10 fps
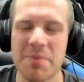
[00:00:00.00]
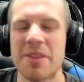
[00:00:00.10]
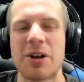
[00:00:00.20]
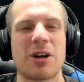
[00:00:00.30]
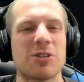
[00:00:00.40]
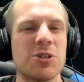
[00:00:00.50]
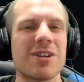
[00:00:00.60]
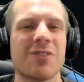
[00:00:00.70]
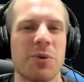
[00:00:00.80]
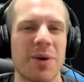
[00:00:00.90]
There are two
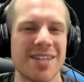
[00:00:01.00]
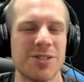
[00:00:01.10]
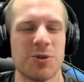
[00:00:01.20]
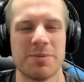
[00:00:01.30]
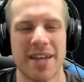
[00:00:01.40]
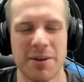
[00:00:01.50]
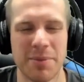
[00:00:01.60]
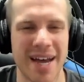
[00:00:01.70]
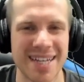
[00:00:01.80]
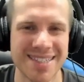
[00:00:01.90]
different ways to obtain a
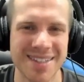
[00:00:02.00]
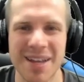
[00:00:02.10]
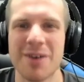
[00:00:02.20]
pass.